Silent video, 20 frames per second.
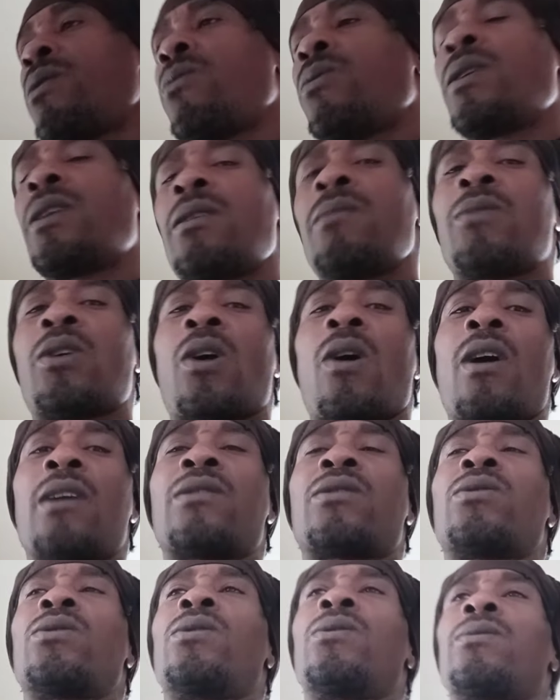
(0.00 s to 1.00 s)
One of them
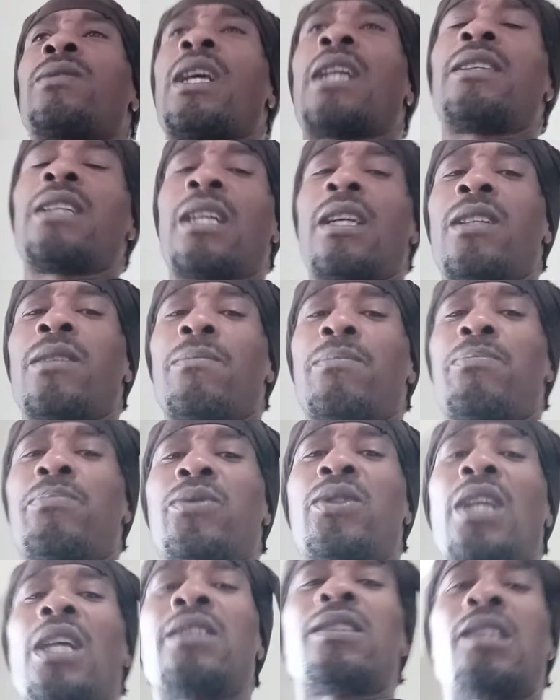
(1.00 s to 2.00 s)
cartoons. That nigga,
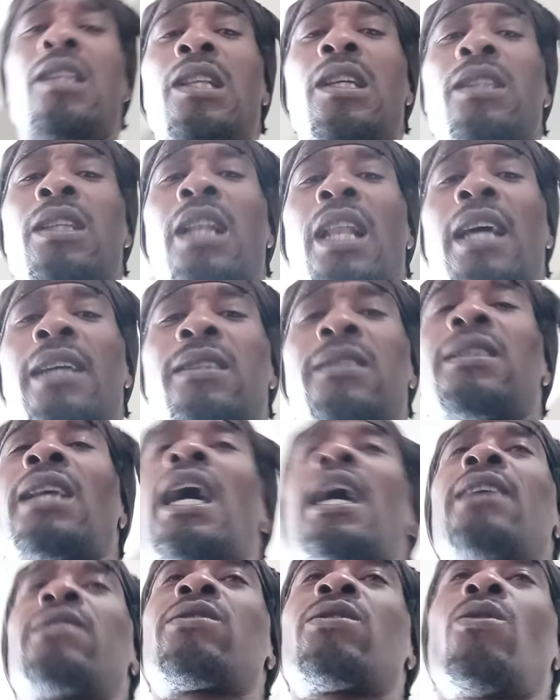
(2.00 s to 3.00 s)
Jay-Z looked like
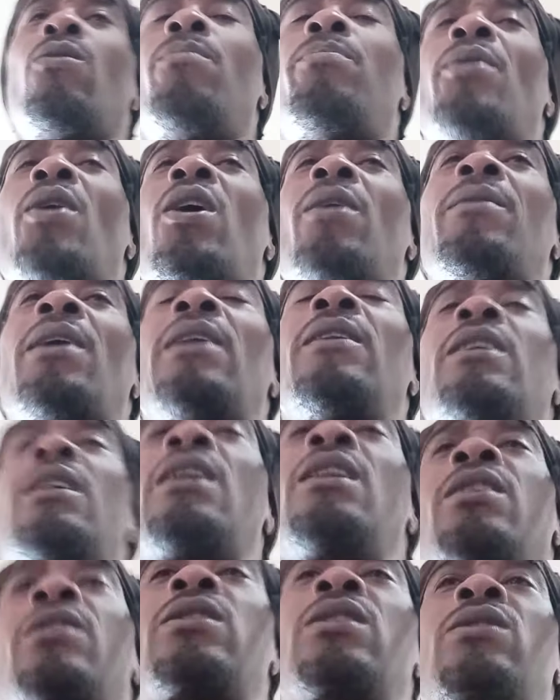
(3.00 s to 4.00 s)
Sideshow Bob. That
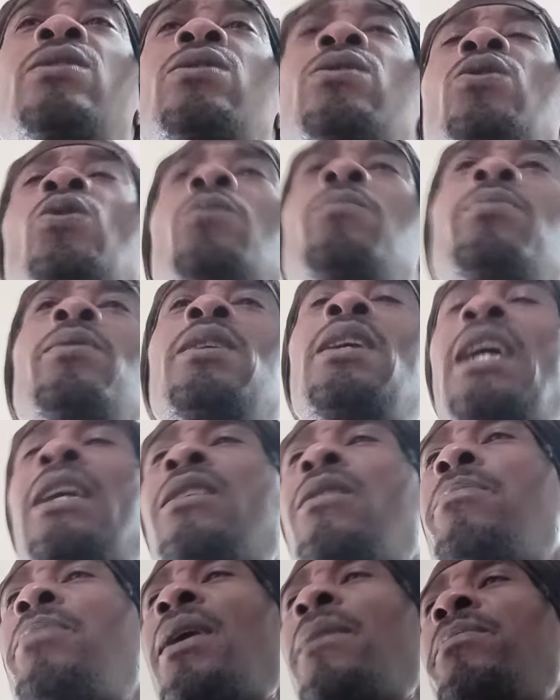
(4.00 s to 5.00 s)
nigga looked as stupid. He
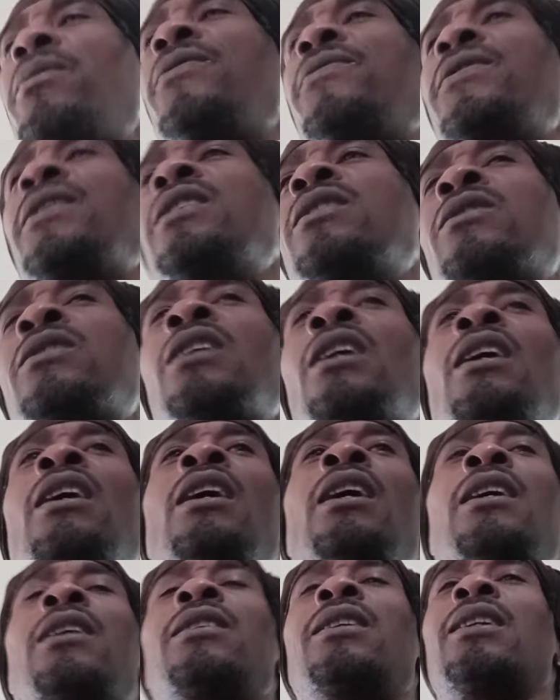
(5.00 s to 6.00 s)
had the pepper face.
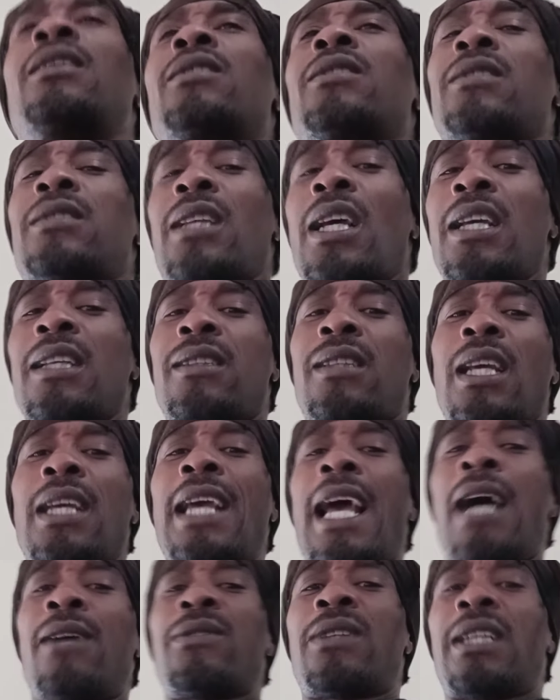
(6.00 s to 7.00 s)
Niggas,
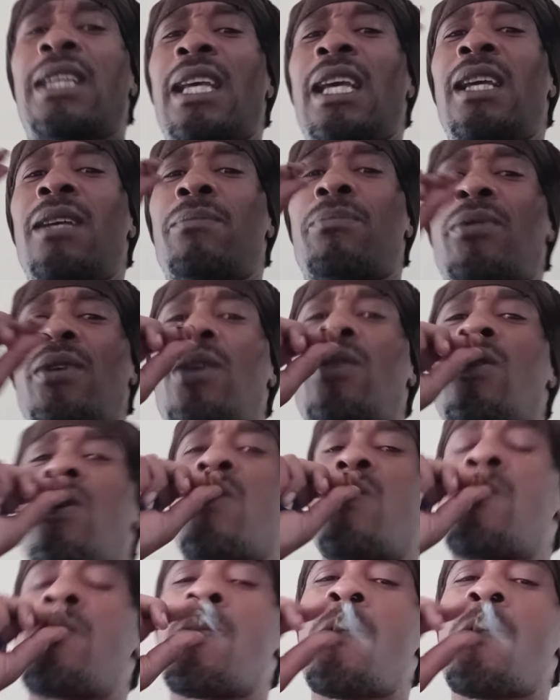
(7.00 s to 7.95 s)
they out the game, bro.